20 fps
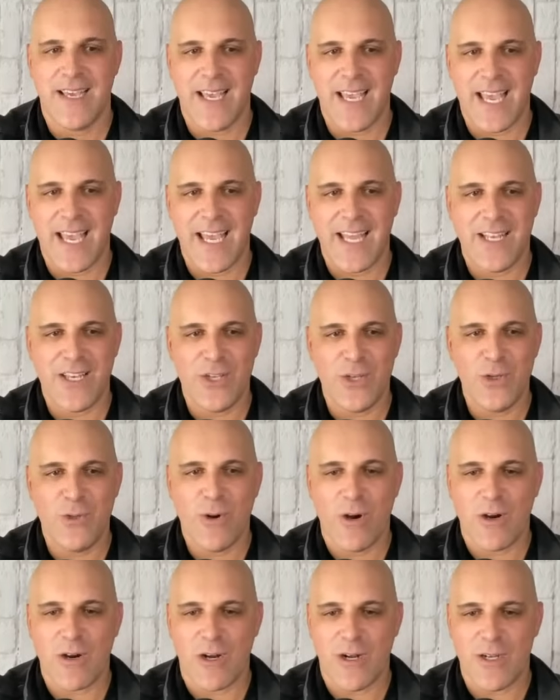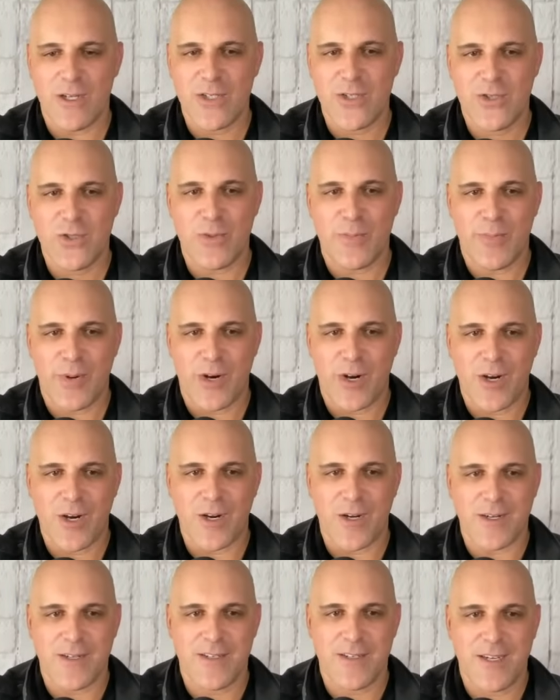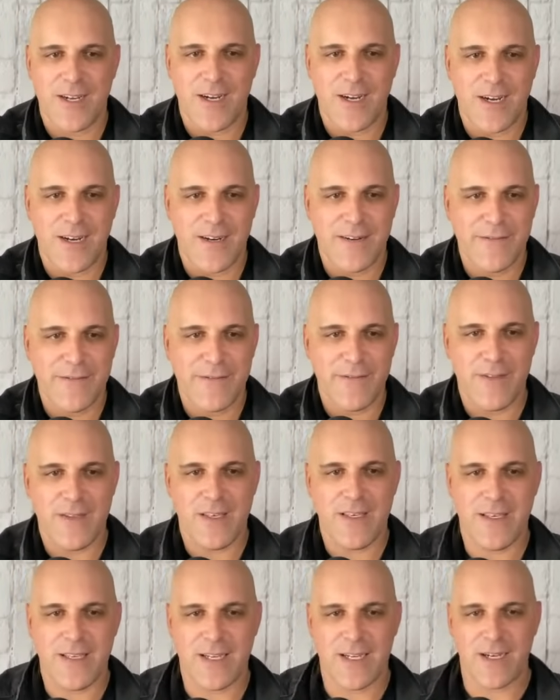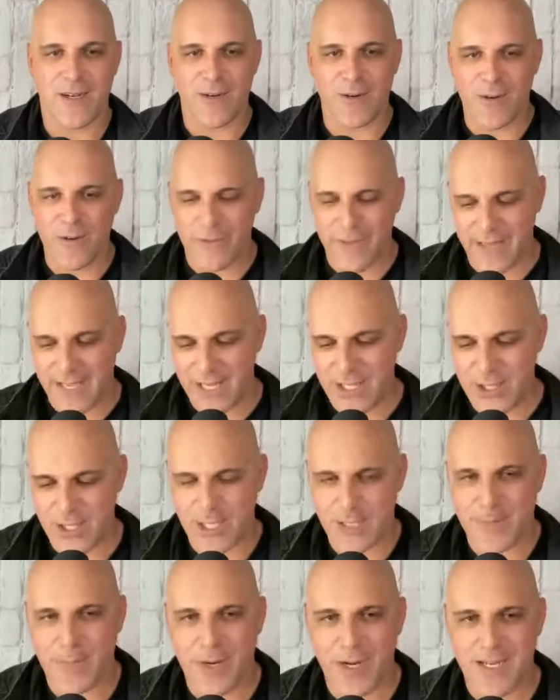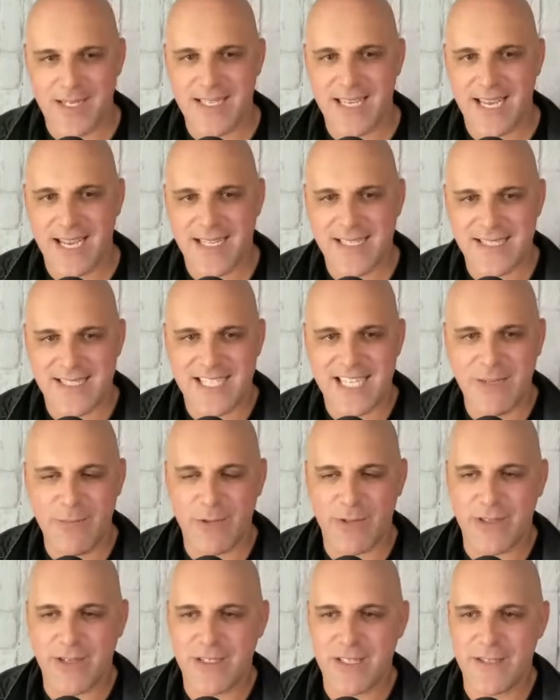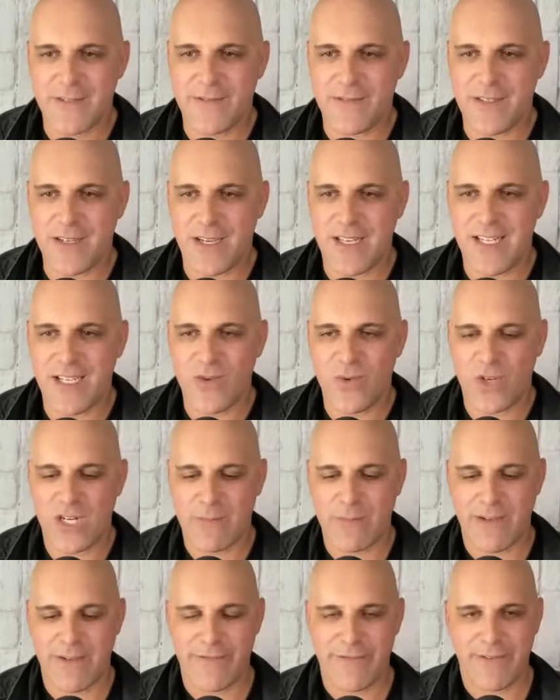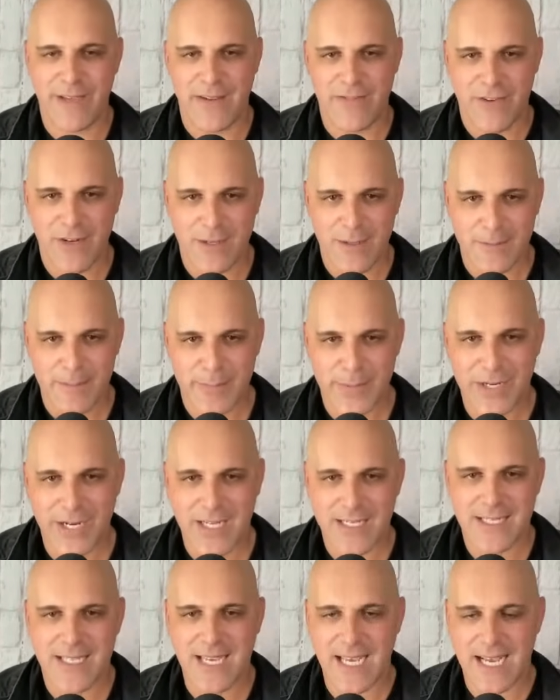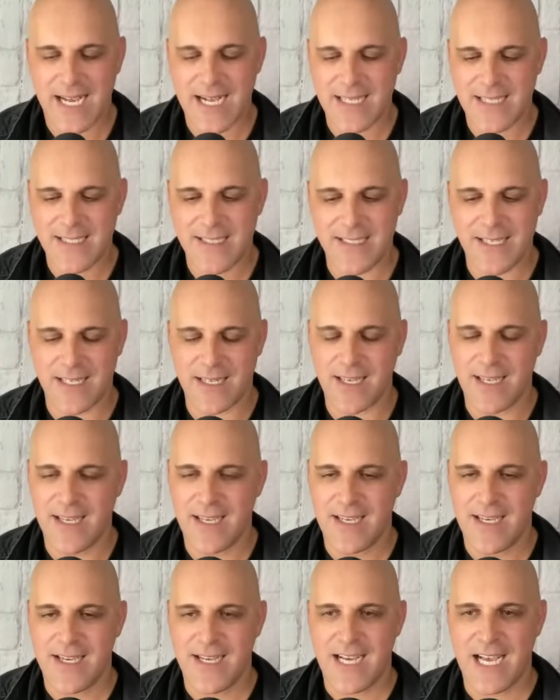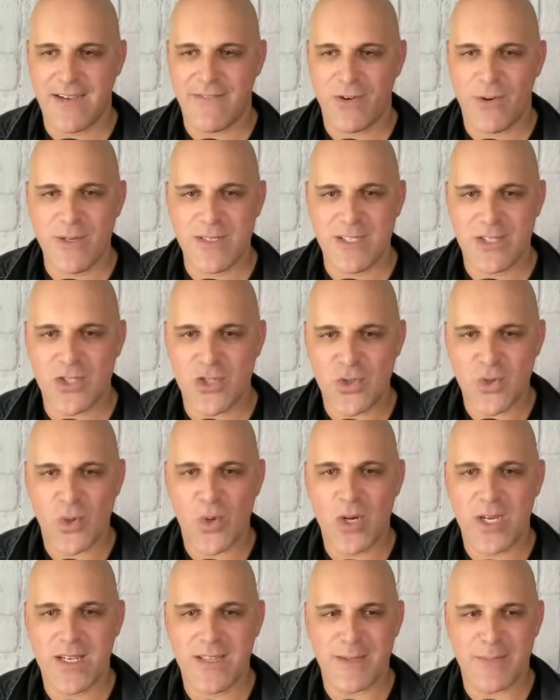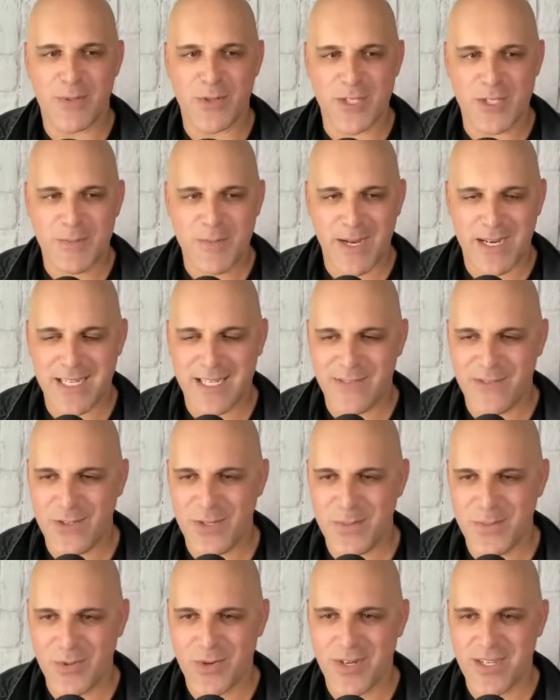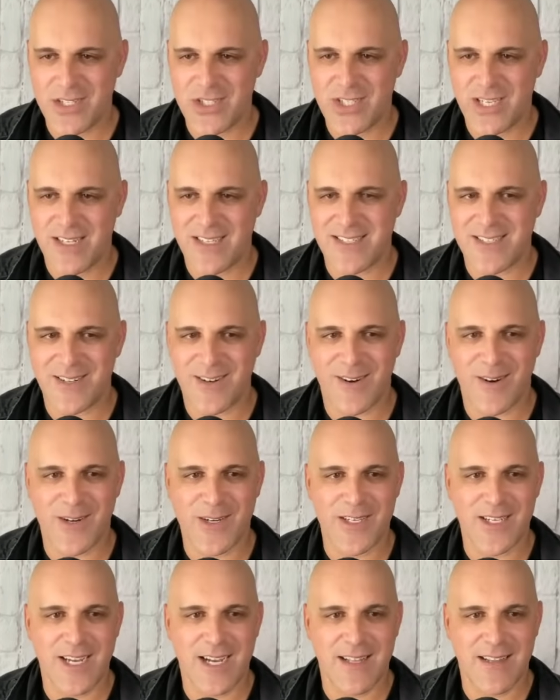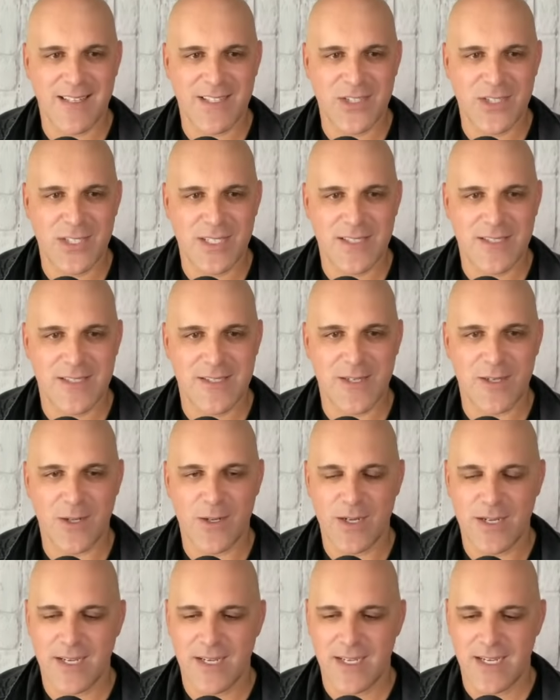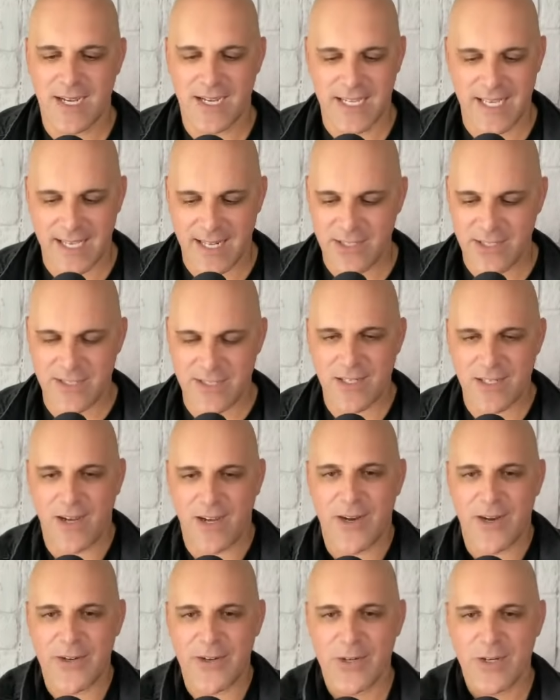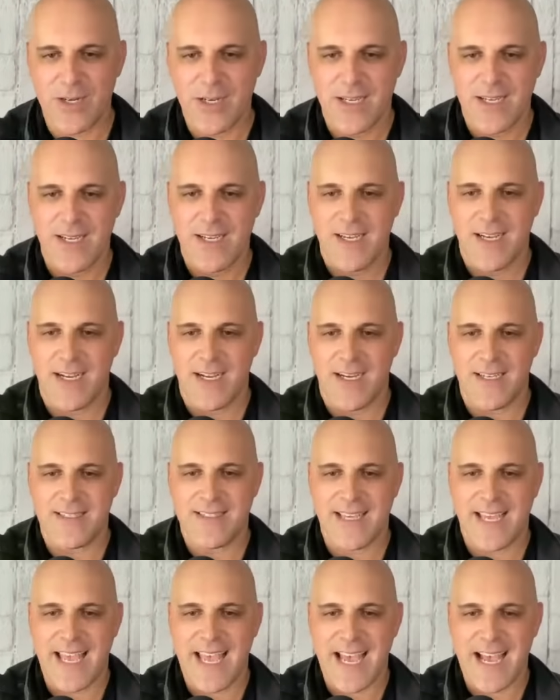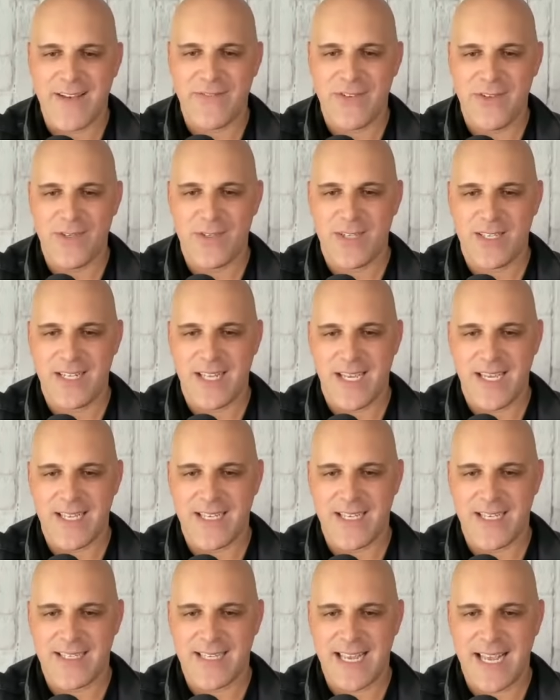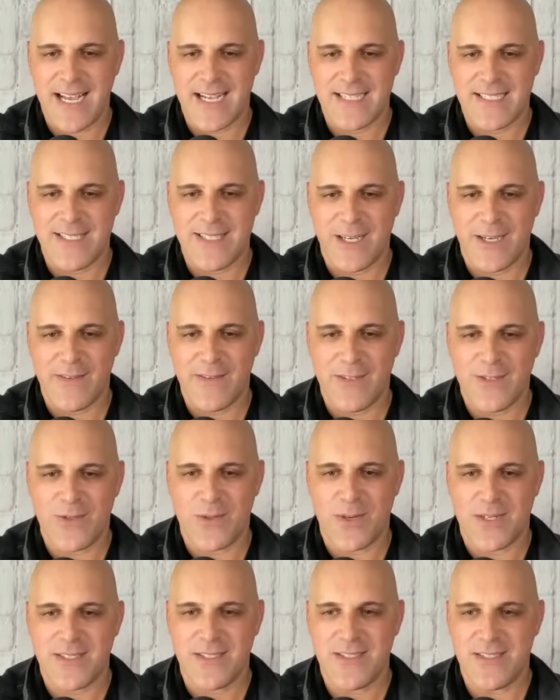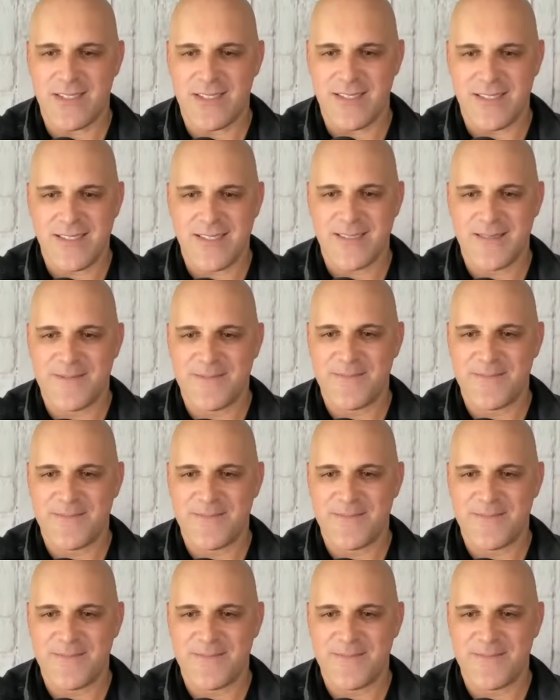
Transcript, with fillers: And you are also part of the uh, Earth Ancients podcast team with Cliff Dunning, one of my favorite podcasts. And I've always enjoyed the perspective you bring, Jenn, as an archaeologist. So, again, it's just an honor uh, to have you today and get to ask you all these questions.